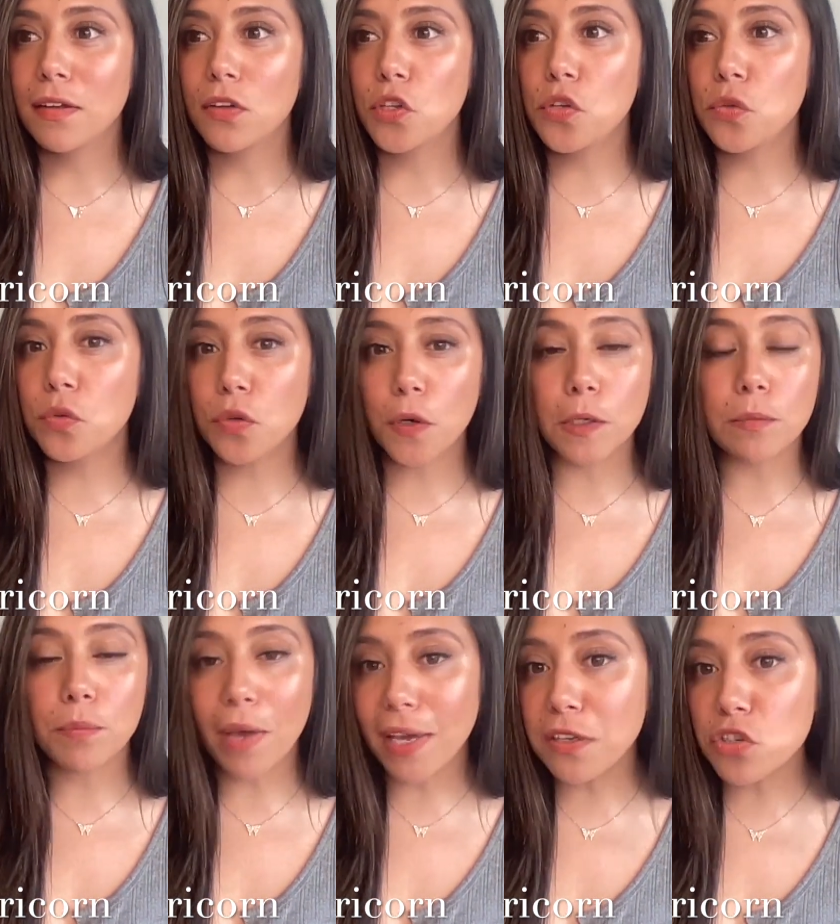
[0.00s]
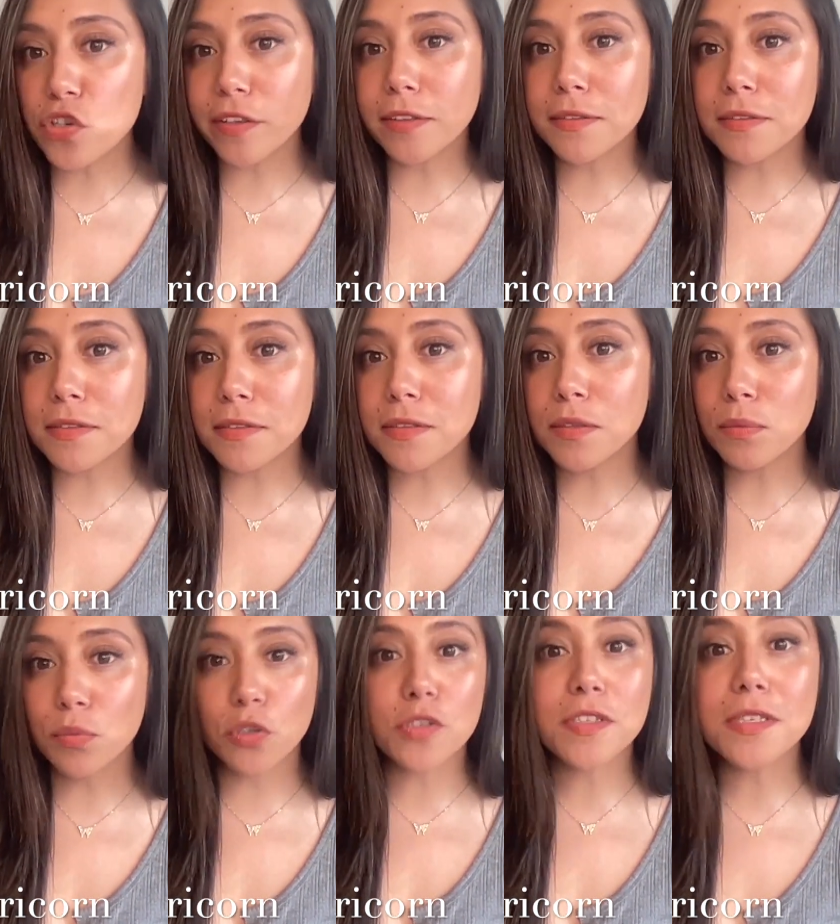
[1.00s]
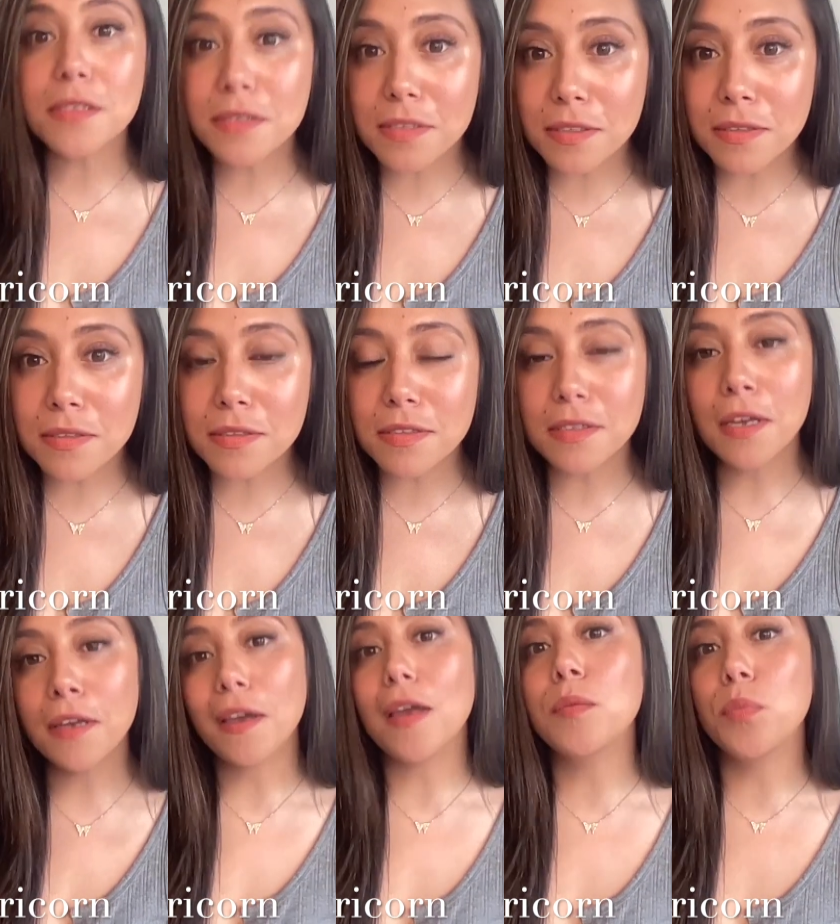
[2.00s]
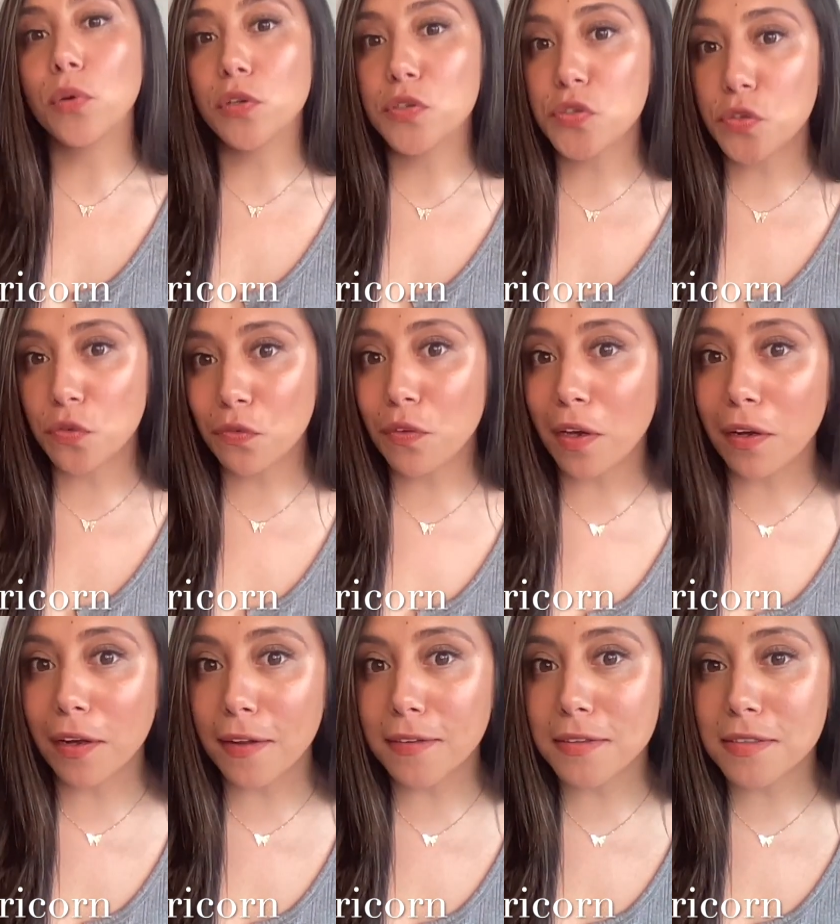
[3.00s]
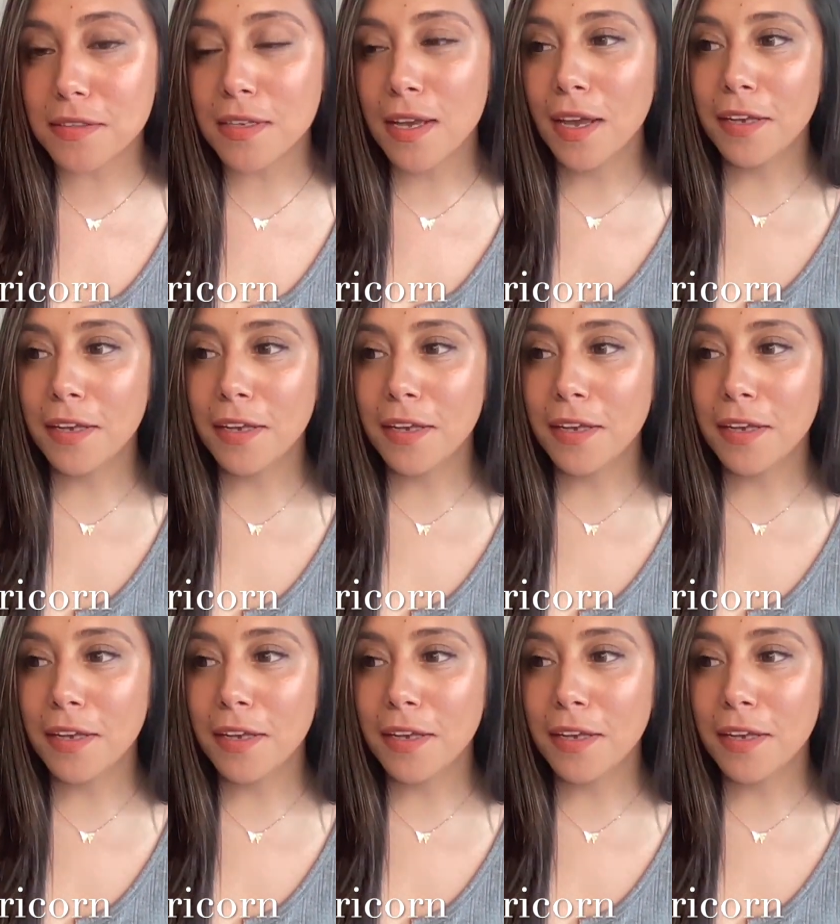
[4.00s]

you learn patience, persistence, and perseverance.